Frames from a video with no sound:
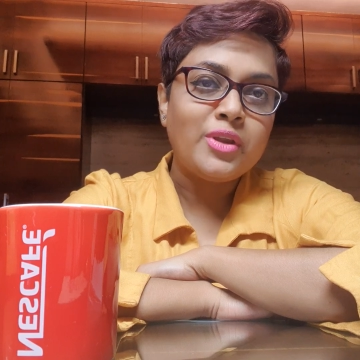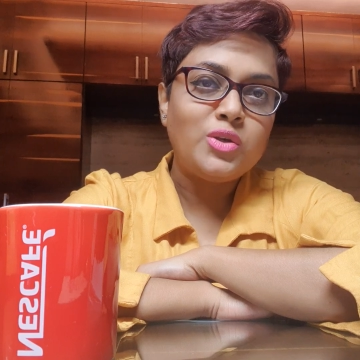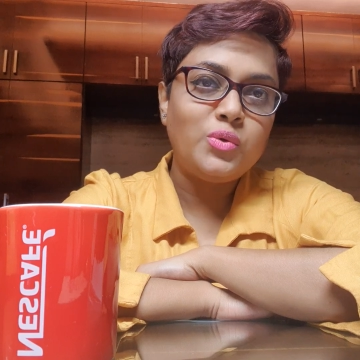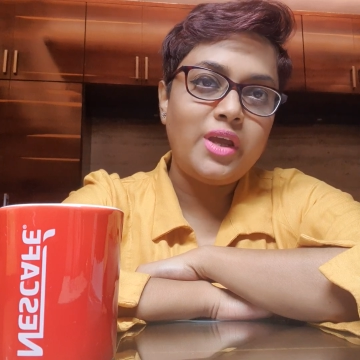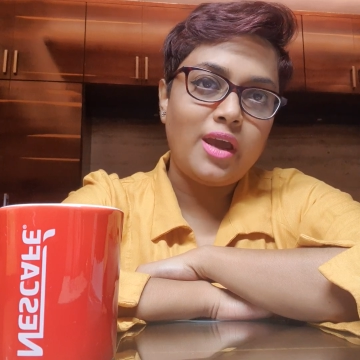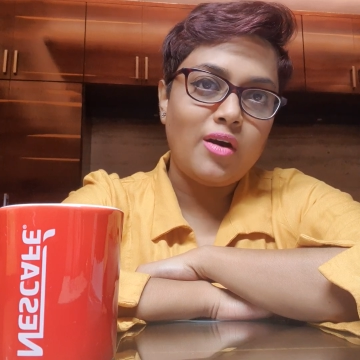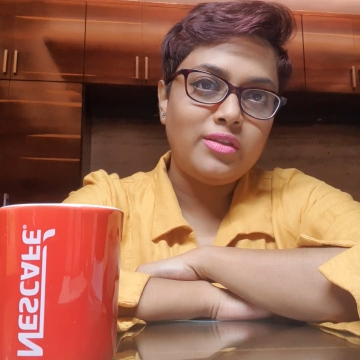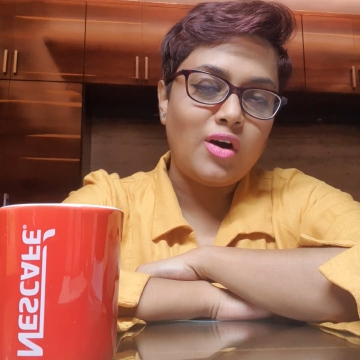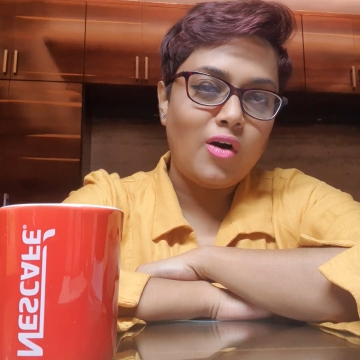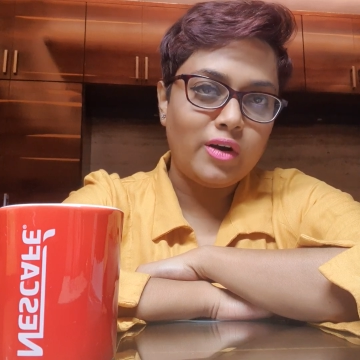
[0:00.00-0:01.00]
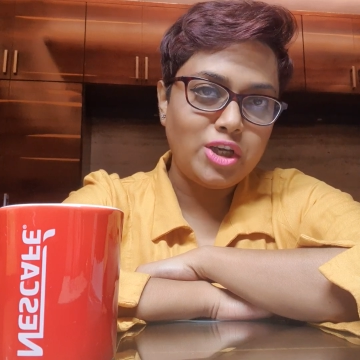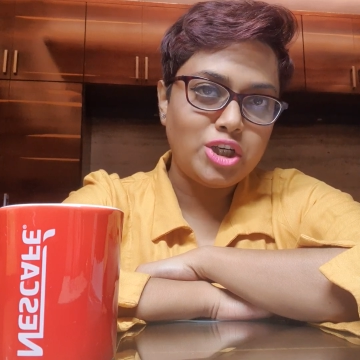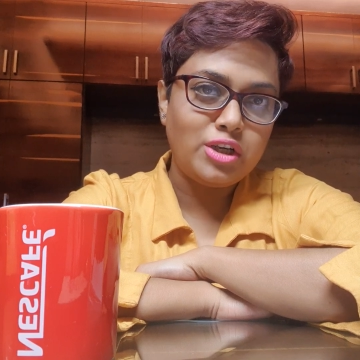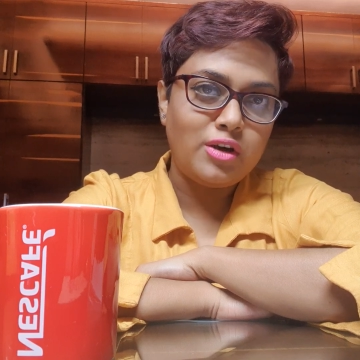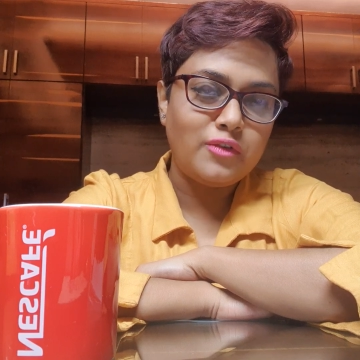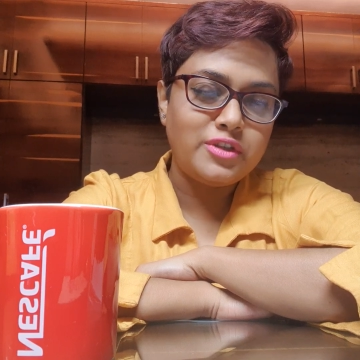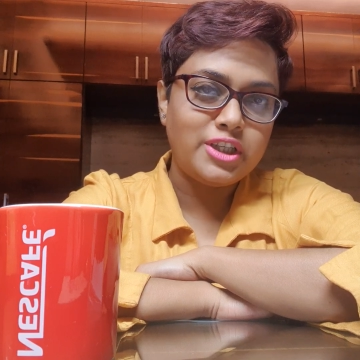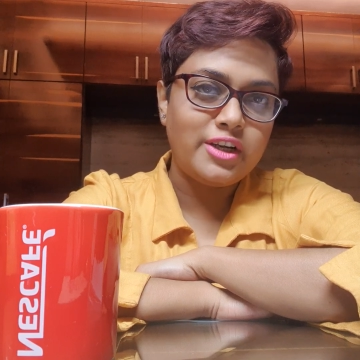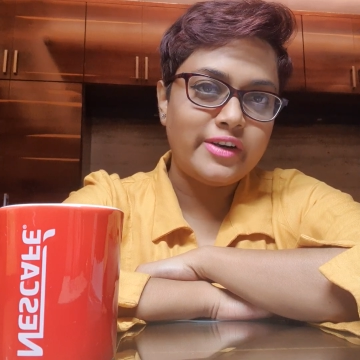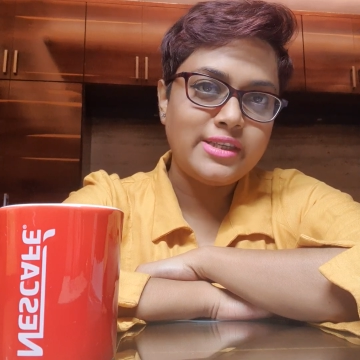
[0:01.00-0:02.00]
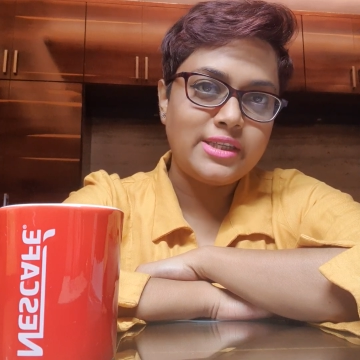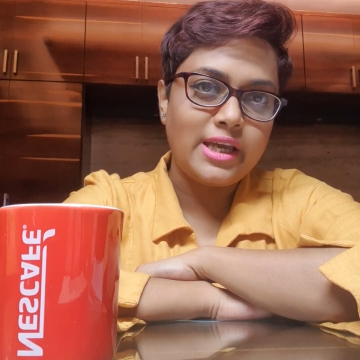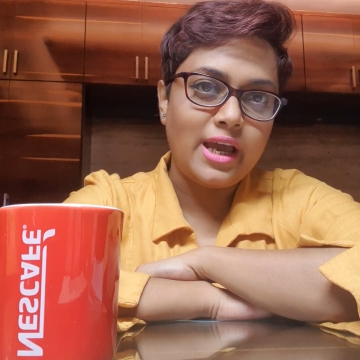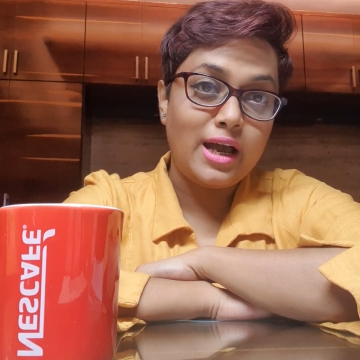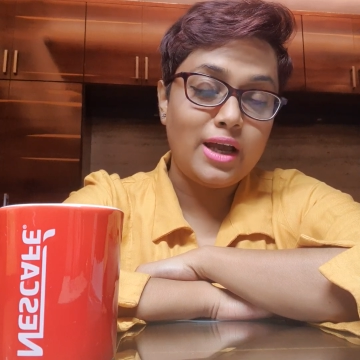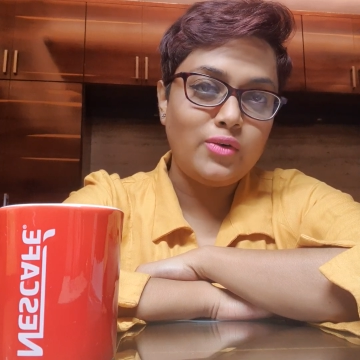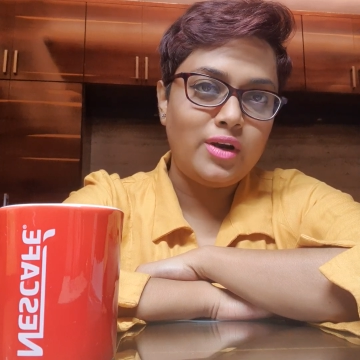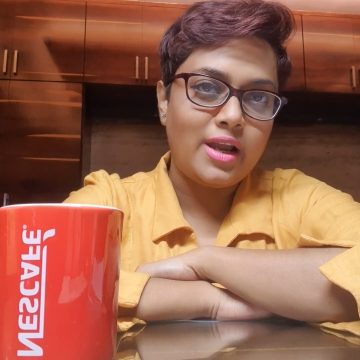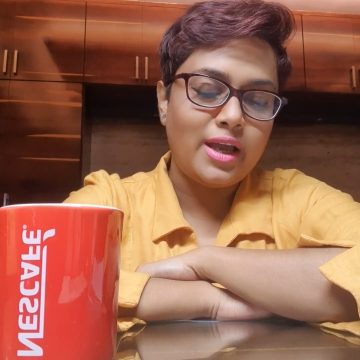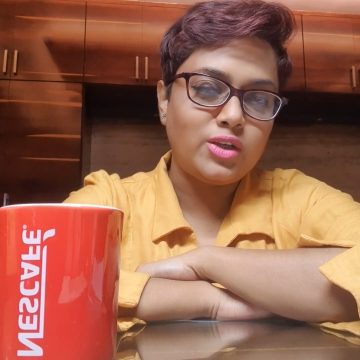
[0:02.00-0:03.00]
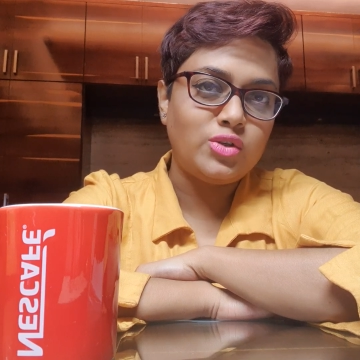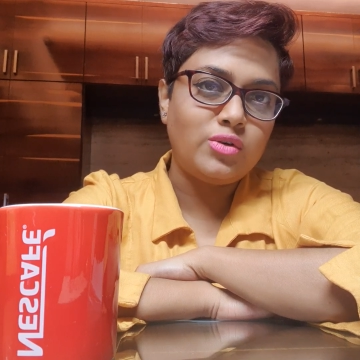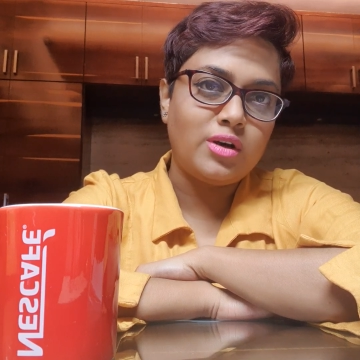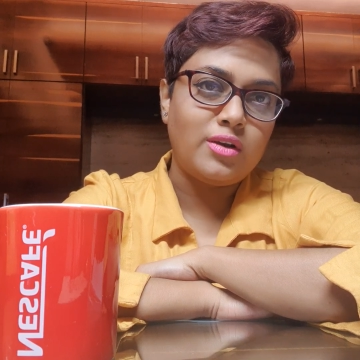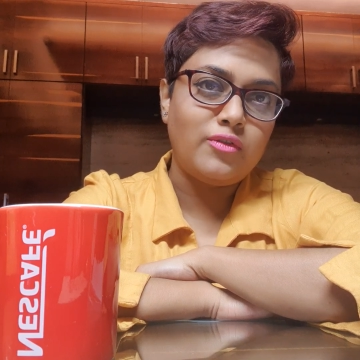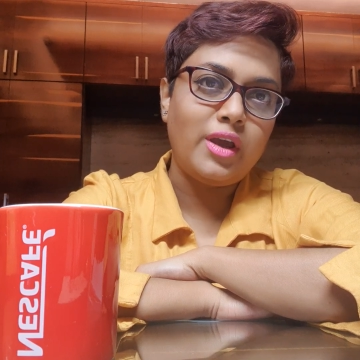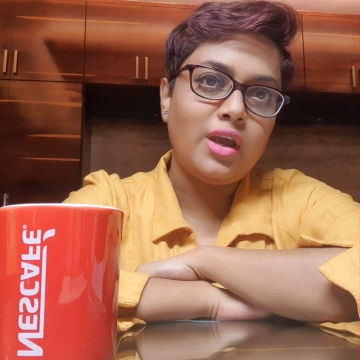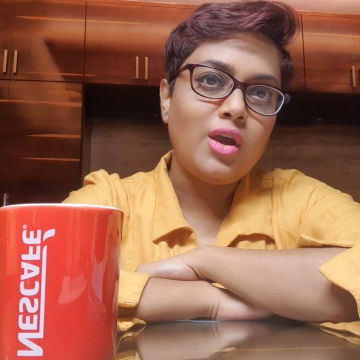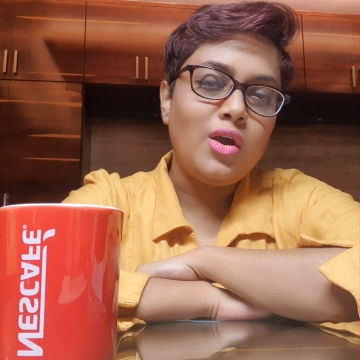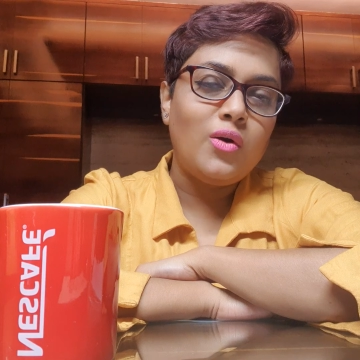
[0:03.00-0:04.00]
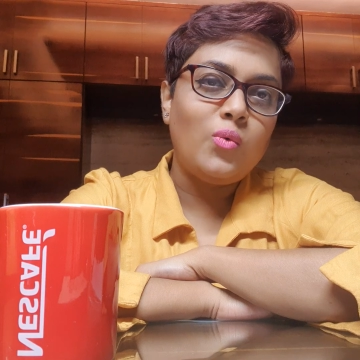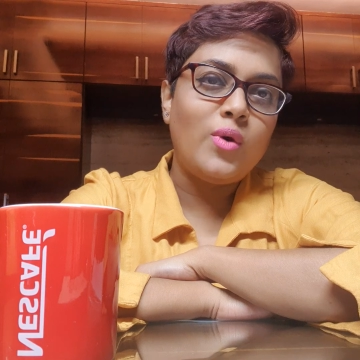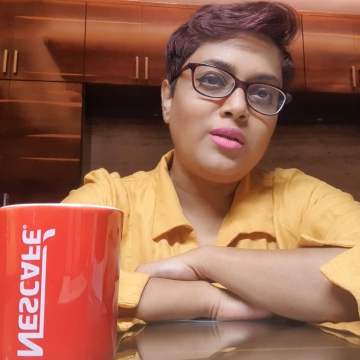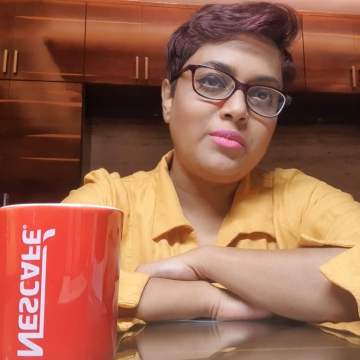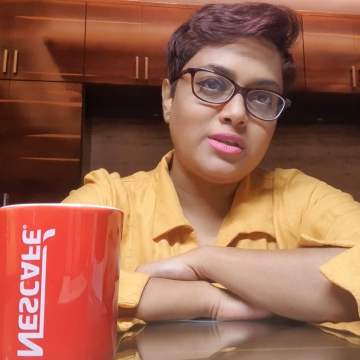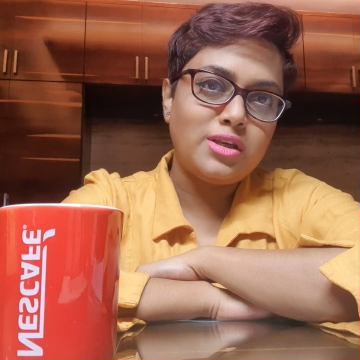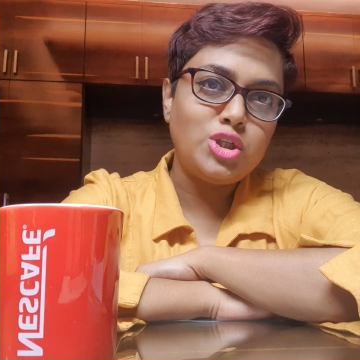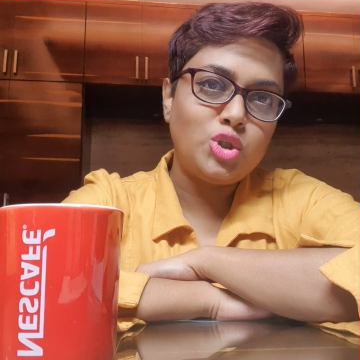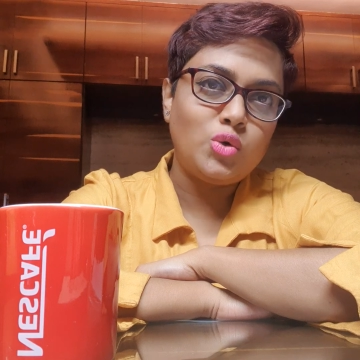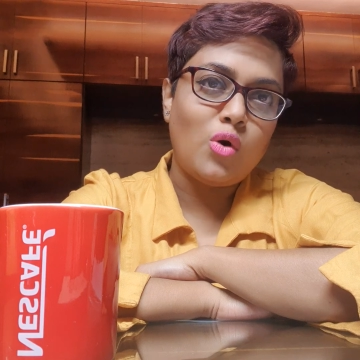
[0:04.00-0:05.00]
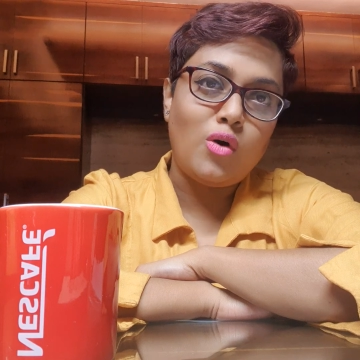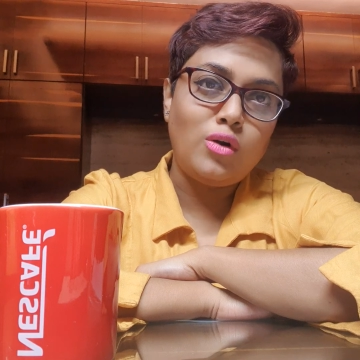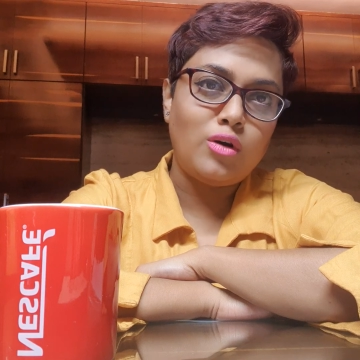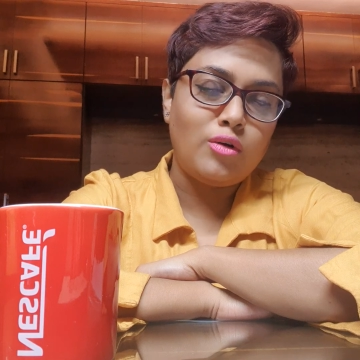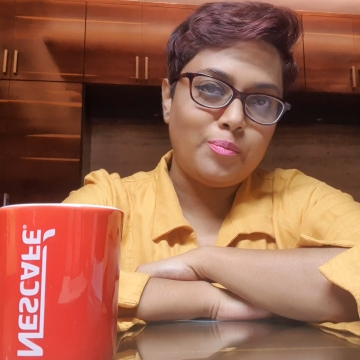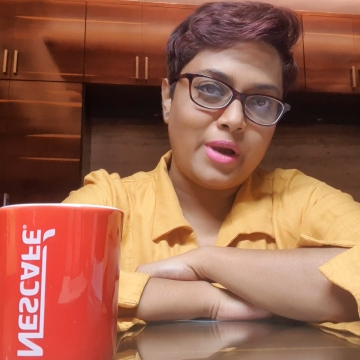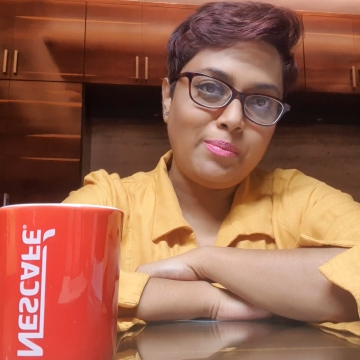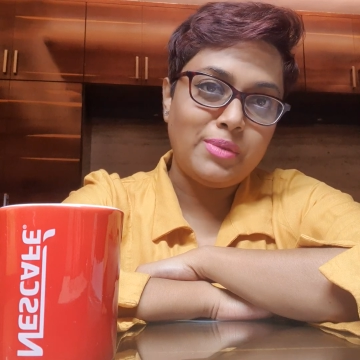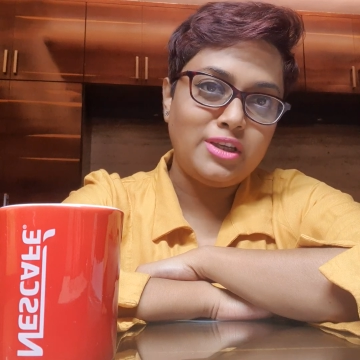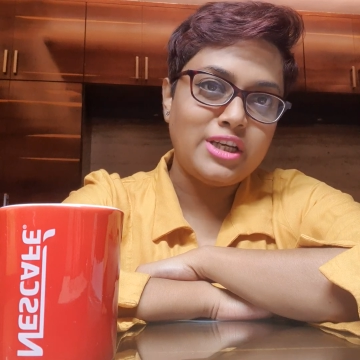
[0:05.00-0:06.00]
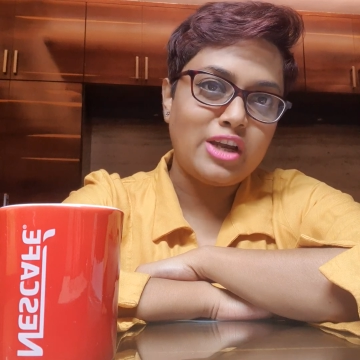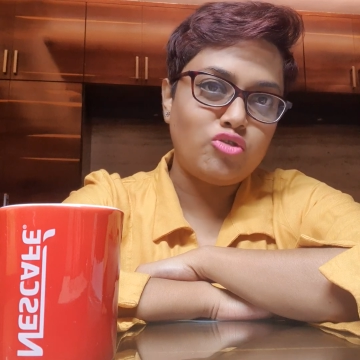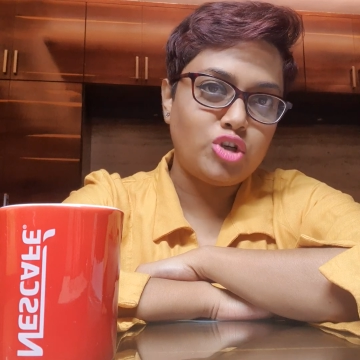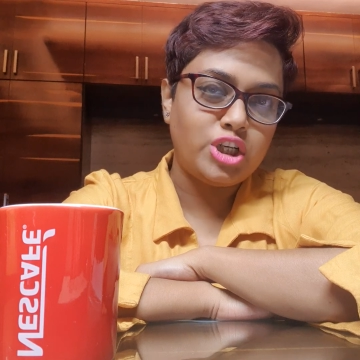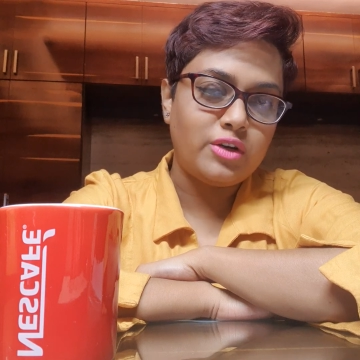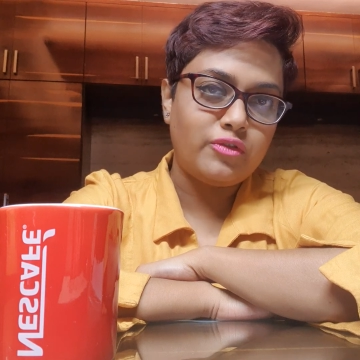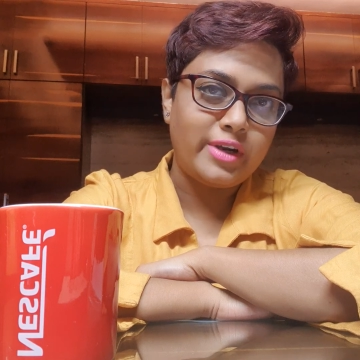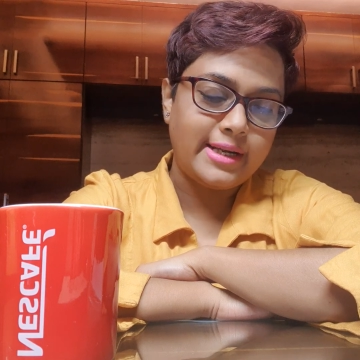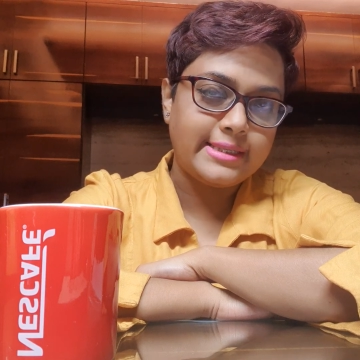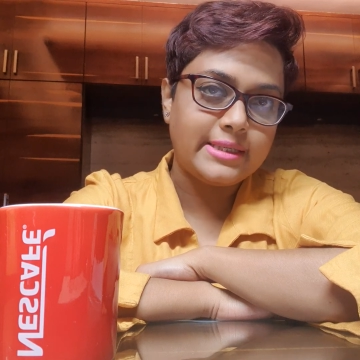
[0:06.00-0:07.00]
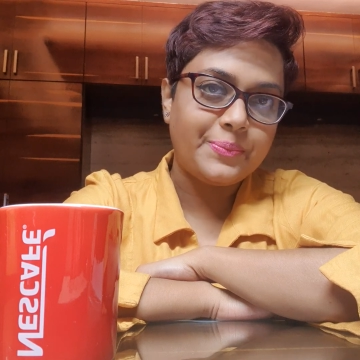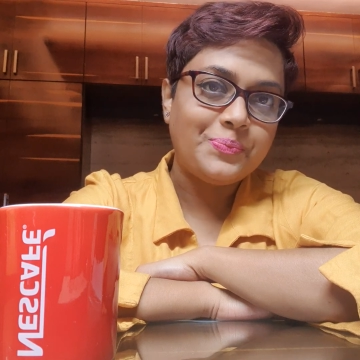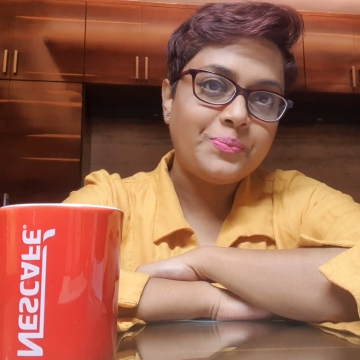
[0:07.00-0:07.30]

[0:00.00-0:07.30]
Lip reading: Today, on the occasion of Children's Day, I would like to convey one message to all of my pediatrician friends.